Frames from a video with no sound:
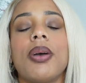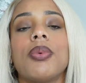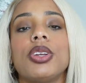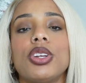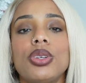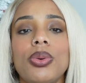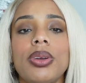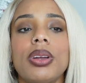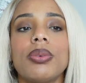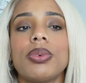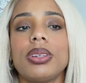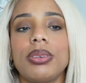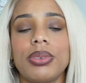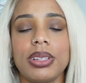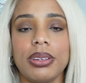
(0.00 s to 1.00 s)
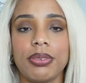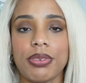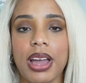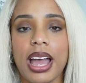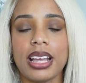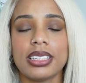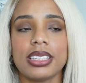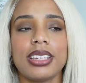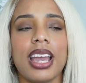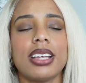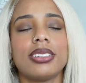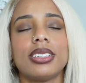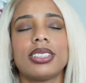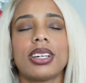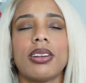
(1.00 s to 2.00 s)
When you're doing it really, really fast,
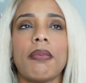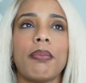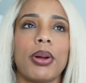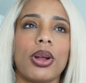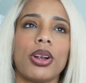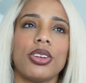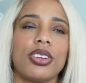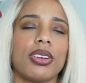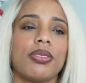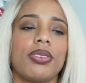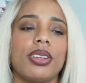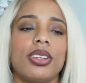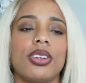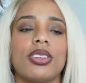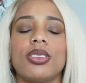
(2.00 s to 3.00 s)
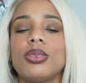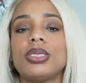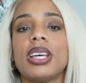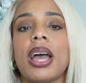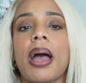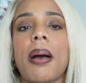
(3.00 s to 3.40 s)
yes, it's gonna burn, you're gonna feel in your glutes,